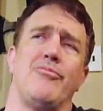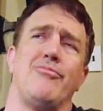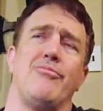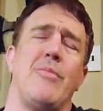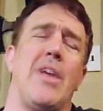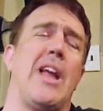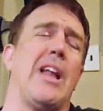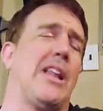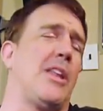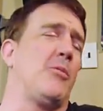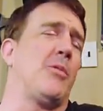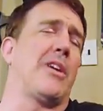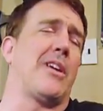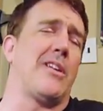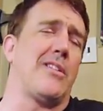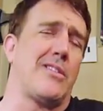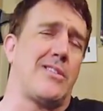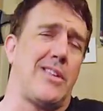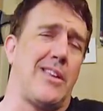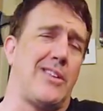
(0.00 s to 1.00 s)
mainly
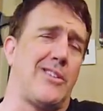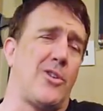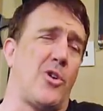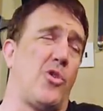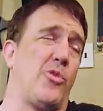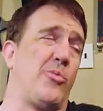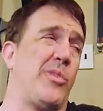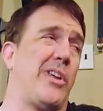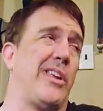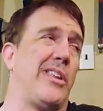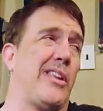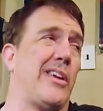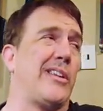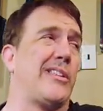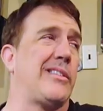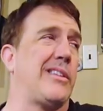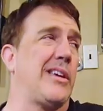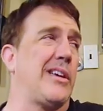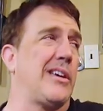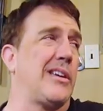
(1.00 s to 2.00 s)
because they told me
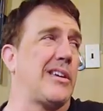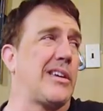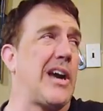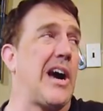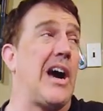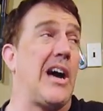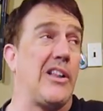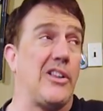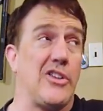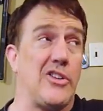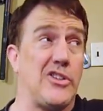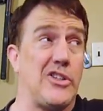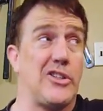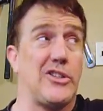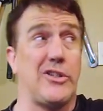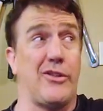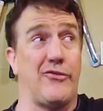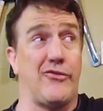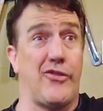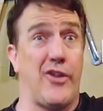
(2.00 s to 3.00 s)
that college
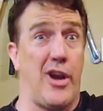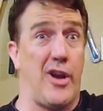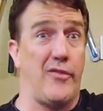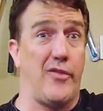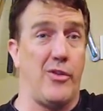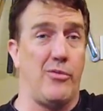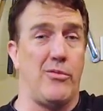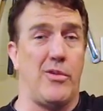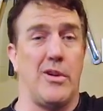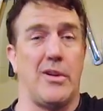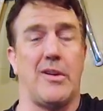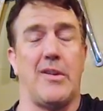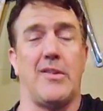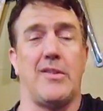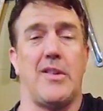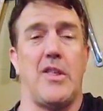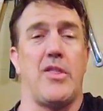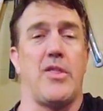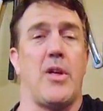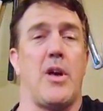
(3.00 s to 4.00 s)
isn't for everyone,
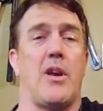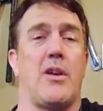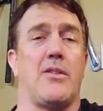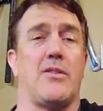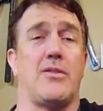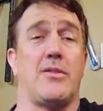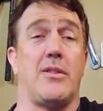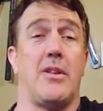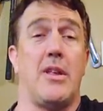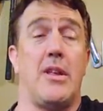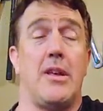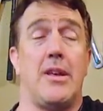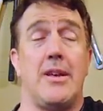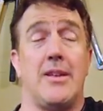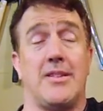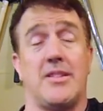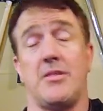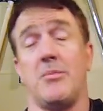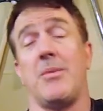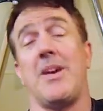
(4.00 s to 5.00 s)
because they thought us
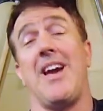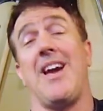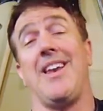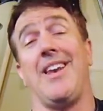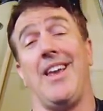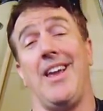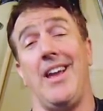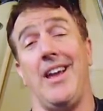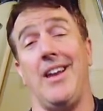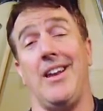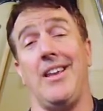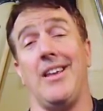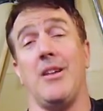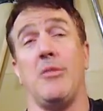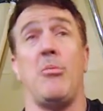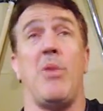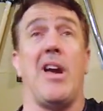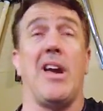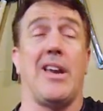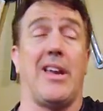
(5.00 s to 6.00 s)
some kind of
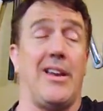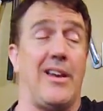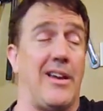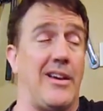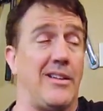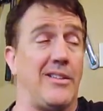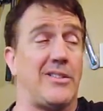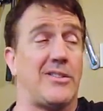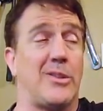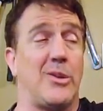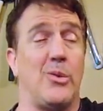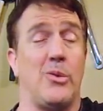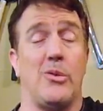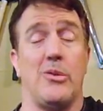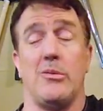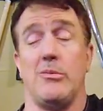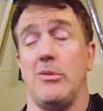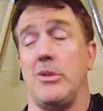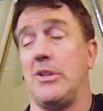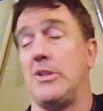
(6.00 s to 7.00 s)
idiot back in high
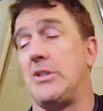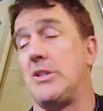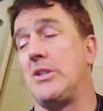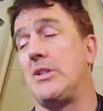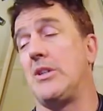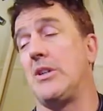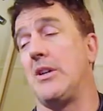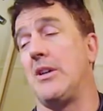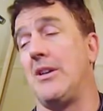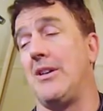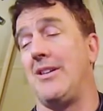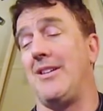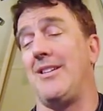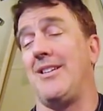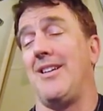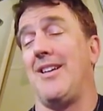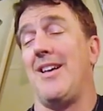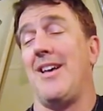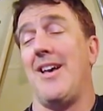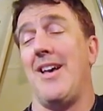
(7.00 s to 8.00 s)
school, which
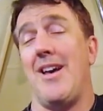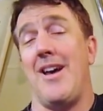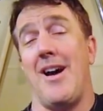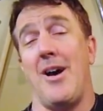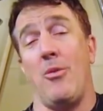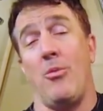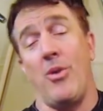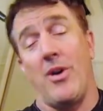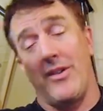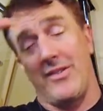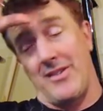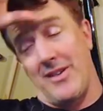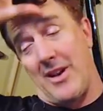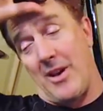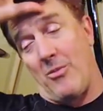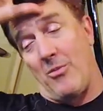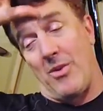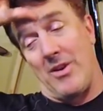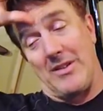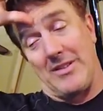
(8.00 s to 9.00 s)
I wasn't.
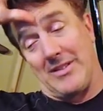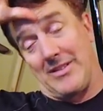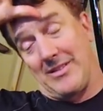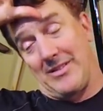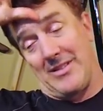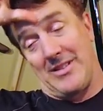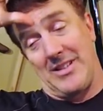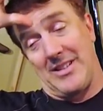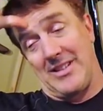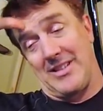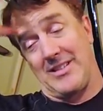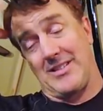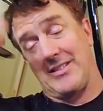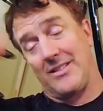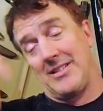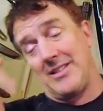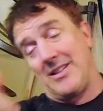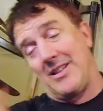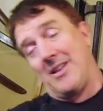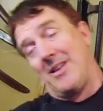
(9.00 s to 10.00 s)

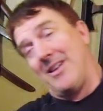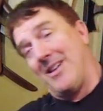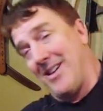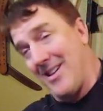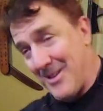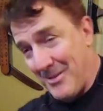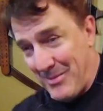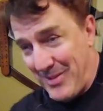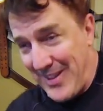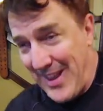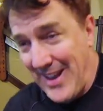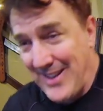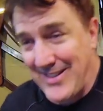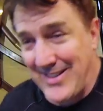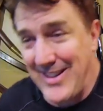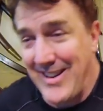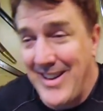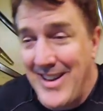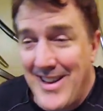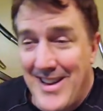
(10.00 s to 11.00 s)
But
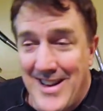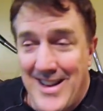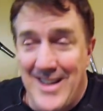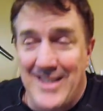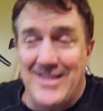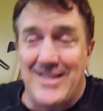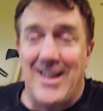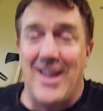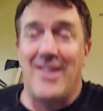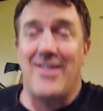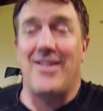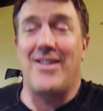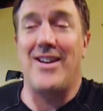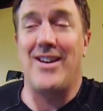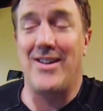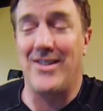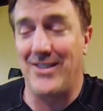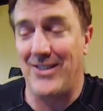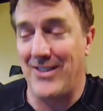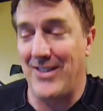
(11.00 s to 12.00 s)
that's neither
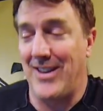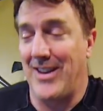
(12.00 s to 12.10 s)
here nor